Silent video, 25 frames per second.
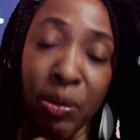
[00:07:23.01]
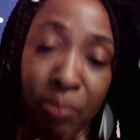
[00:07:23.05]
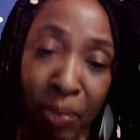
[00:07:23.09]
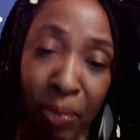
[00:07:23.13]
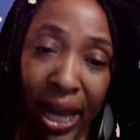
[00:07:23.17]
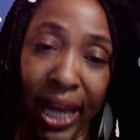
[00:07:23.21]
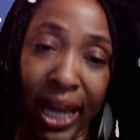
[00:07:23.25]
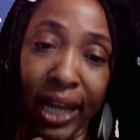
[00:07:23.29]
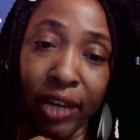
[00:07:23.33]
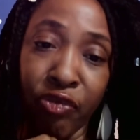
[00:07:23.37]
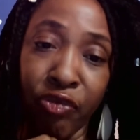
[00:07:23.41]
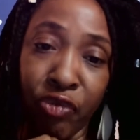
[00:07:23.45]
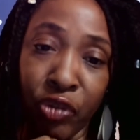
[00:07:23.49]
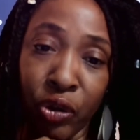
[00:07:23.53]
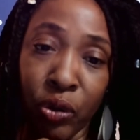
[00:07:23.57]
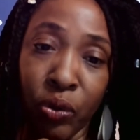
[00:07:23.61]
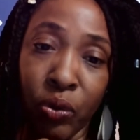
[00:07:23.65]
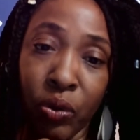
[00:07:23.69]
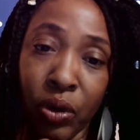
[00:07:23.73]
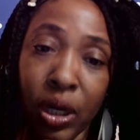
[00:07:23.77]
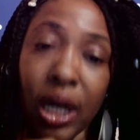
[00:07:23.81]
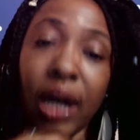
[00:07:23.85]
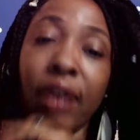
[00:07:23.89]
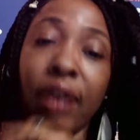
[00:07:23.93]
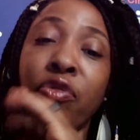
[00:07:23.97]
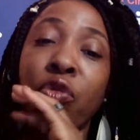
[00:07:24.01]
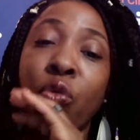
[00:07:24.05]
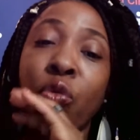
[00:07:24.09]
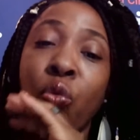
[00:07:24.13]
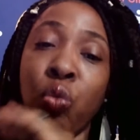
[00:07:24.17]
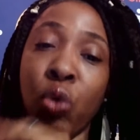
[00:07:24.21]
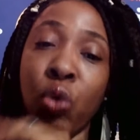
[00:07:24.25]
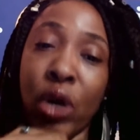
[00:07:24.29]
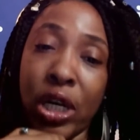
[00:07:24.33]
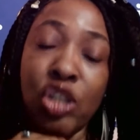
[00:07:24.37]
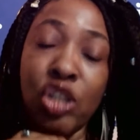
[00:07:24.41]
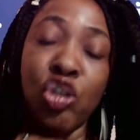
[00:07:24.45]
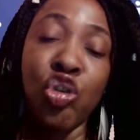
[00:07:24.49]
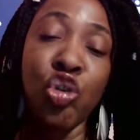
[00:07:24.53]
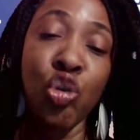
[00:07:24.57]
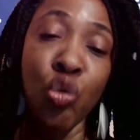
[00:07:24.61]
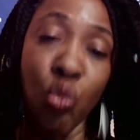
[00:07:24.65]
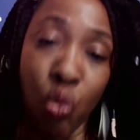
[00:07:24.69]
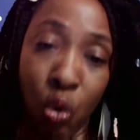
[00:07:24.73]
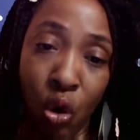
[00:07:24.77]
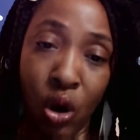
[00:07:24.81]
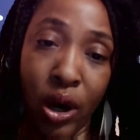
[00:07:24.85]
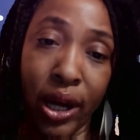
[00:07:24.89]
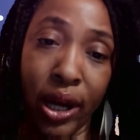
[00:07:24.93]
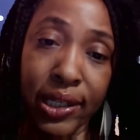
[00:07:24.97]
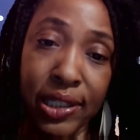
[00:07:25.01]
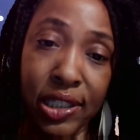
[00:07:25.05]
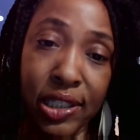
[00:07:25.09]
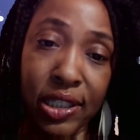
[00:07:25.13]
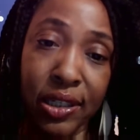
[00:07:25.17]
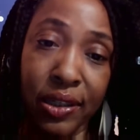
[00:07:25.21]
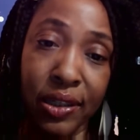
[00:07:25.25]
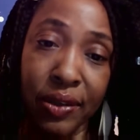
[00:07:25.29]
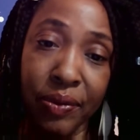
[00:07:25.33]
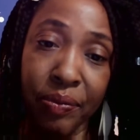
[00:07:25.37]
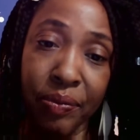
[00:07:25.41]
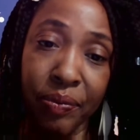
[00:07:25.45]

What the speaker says: mindful of what you want